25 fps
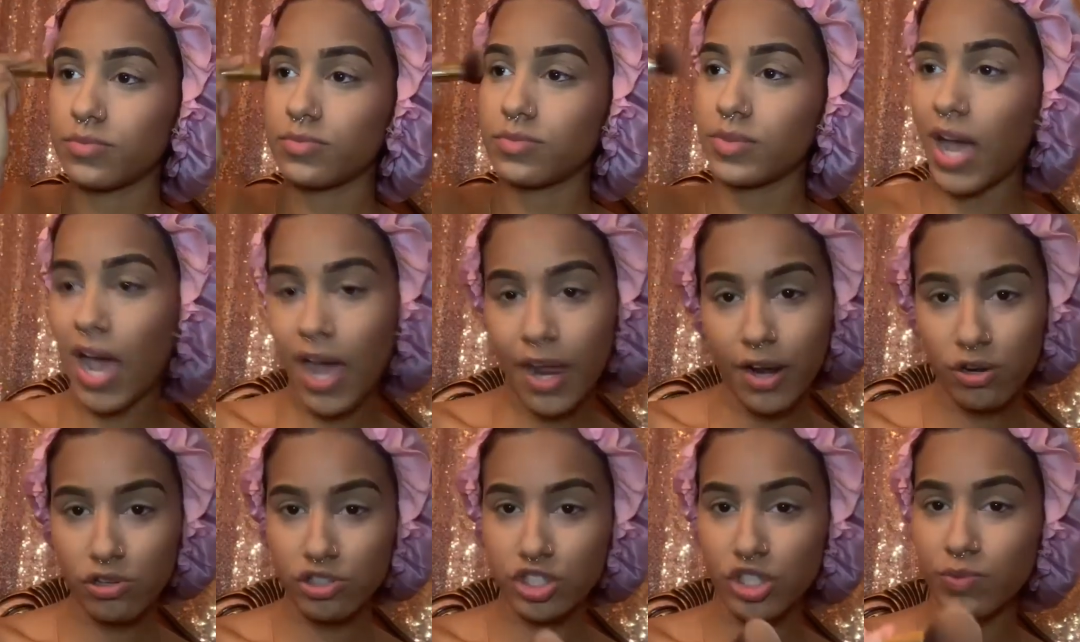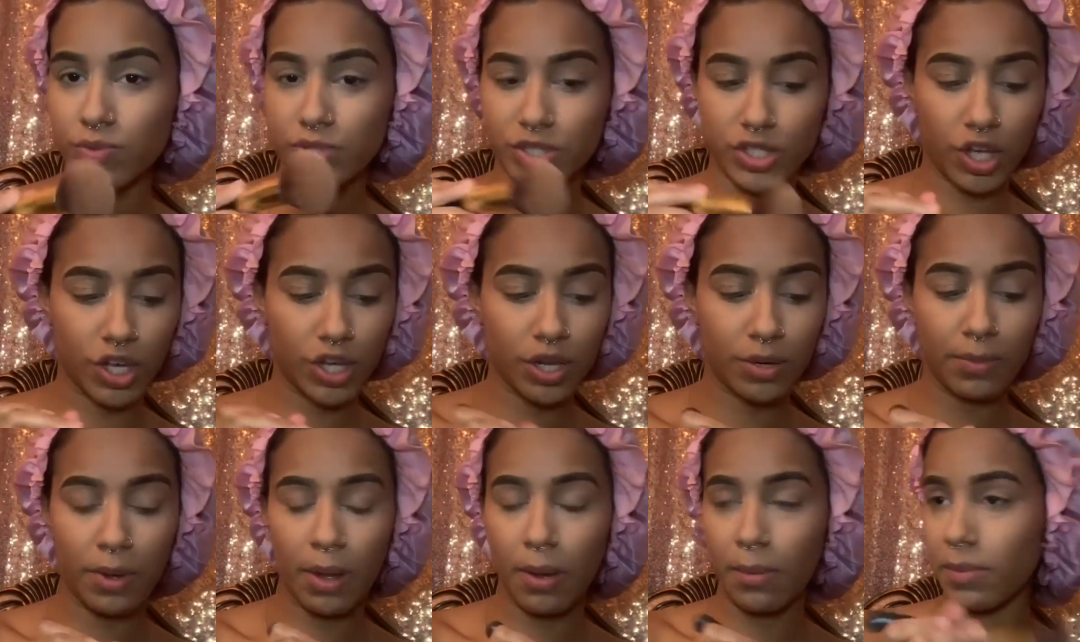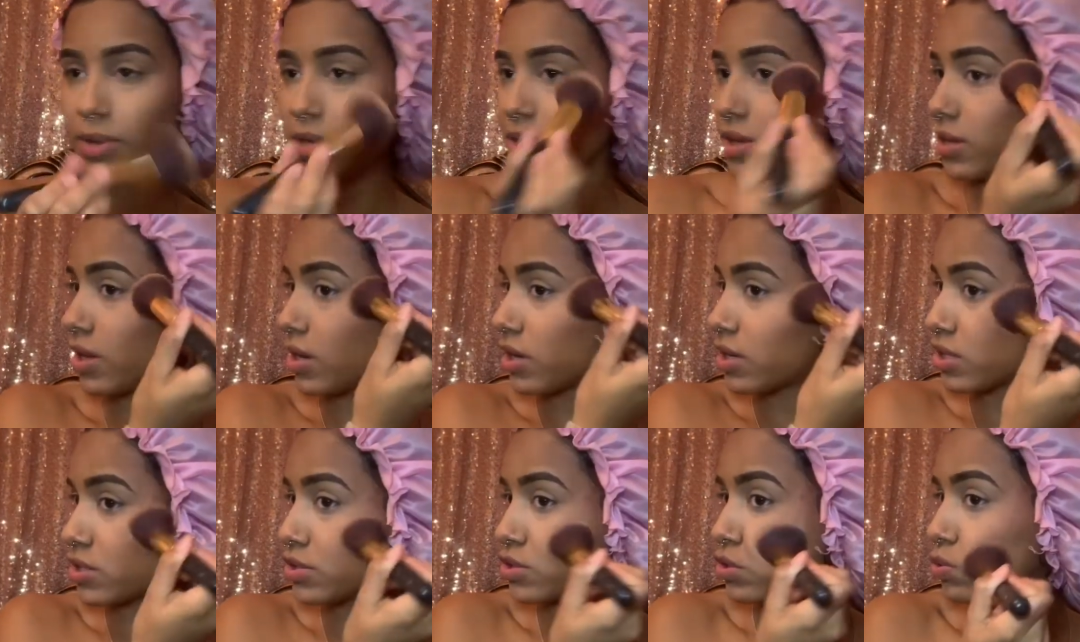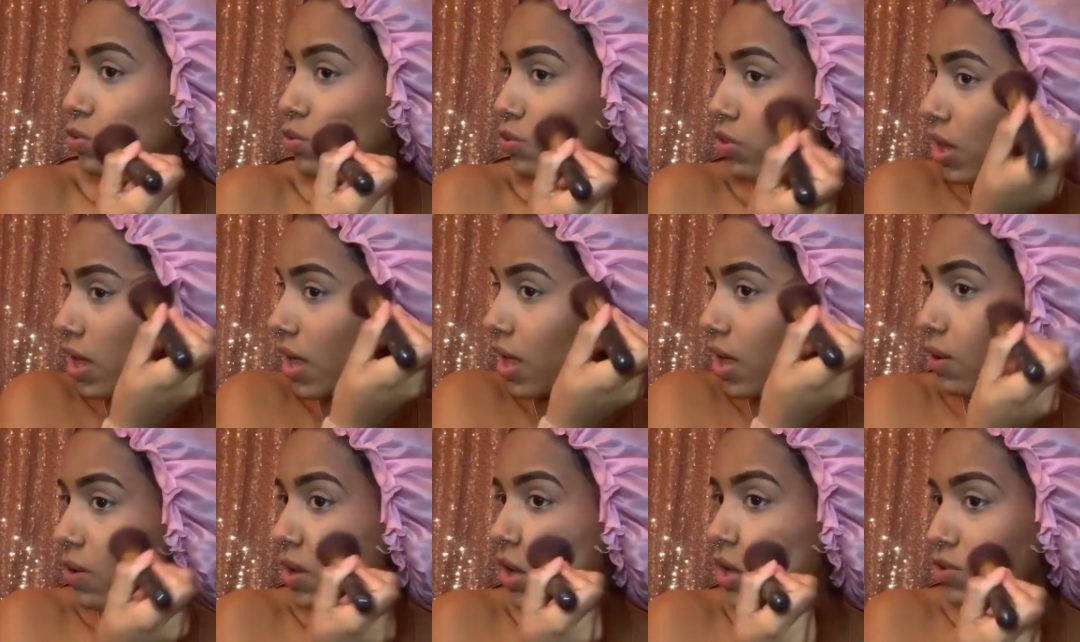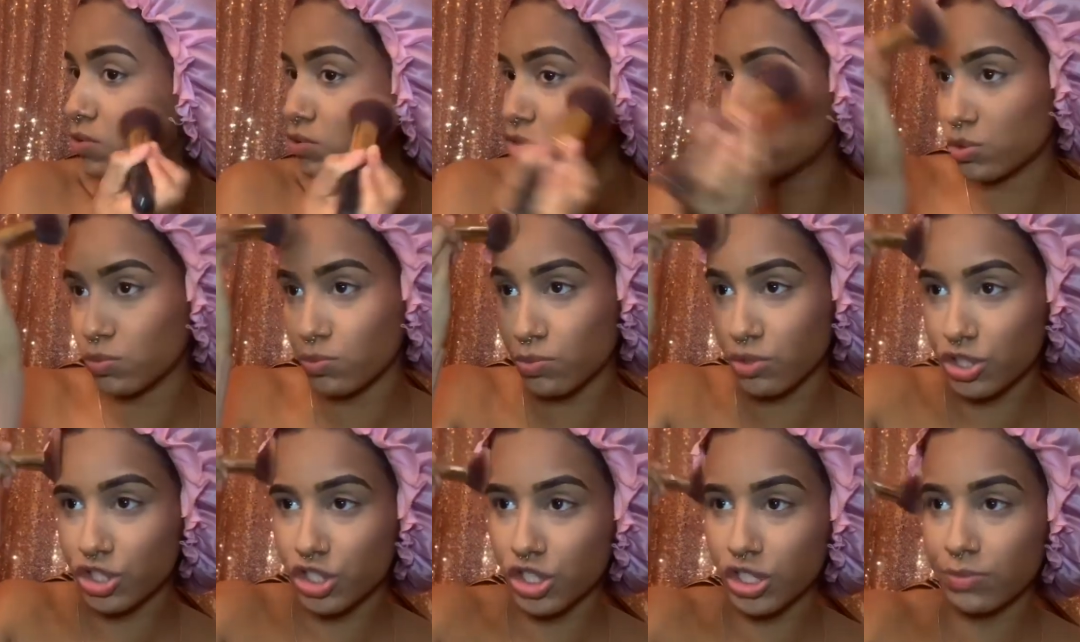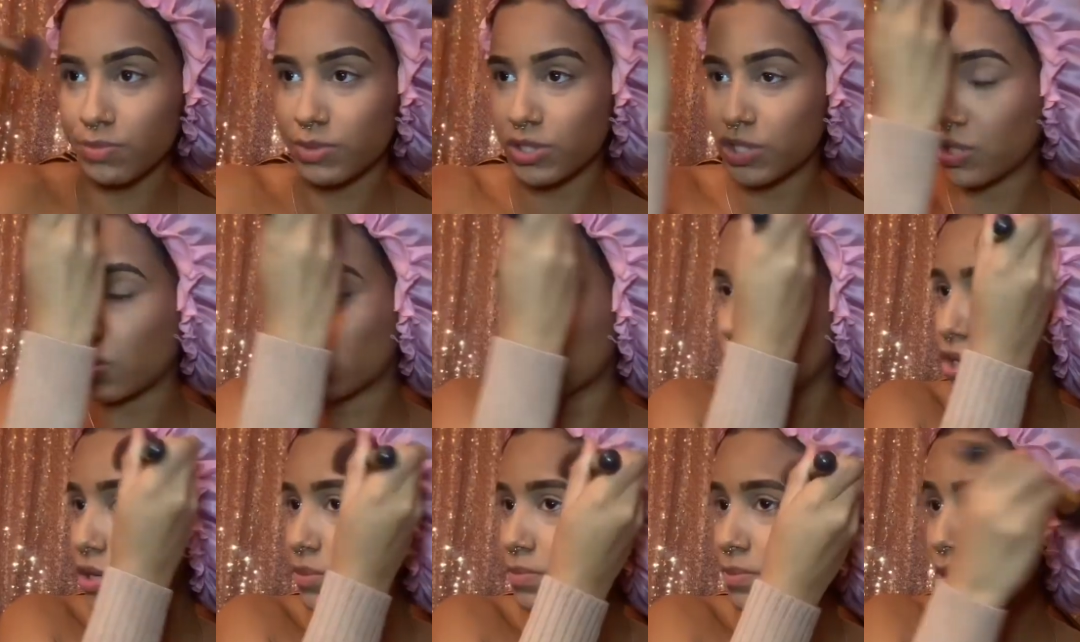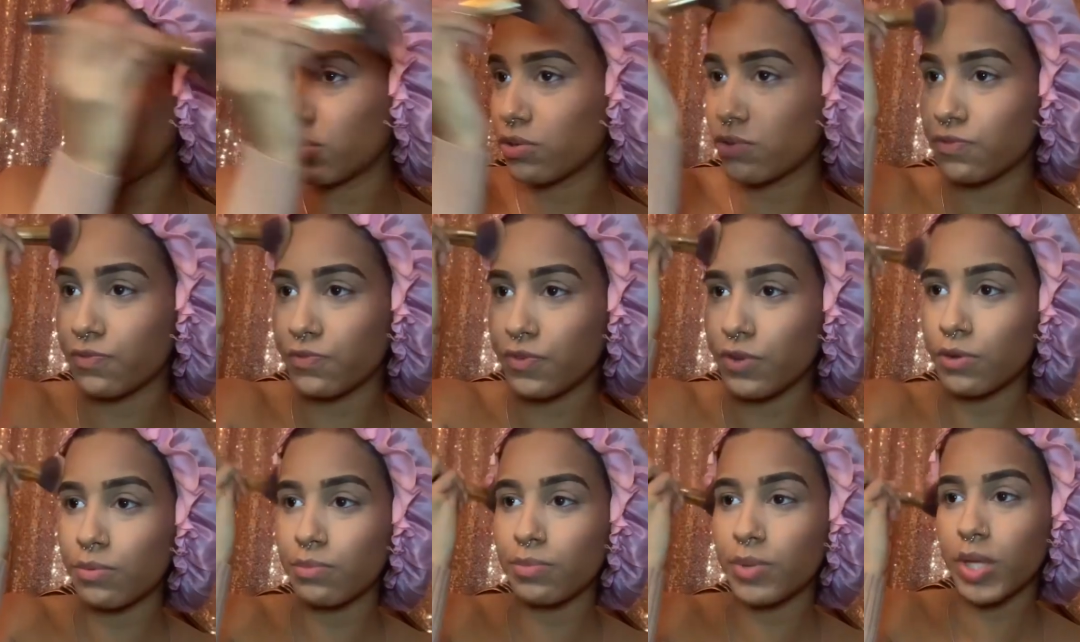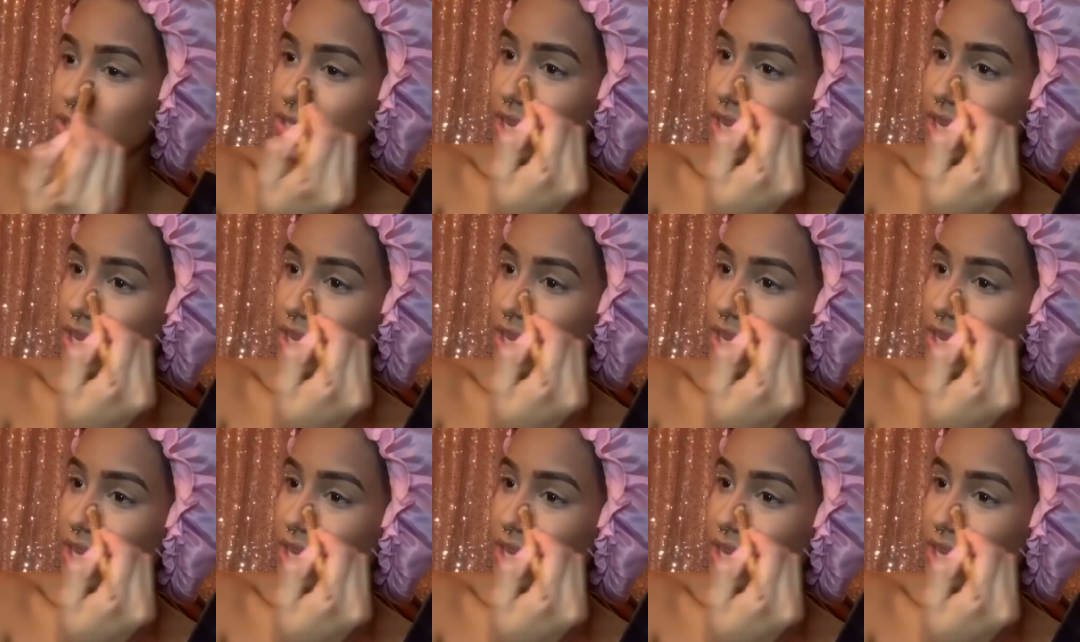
I know she was talking about me, because who the hell else would she be talking about? You feel me?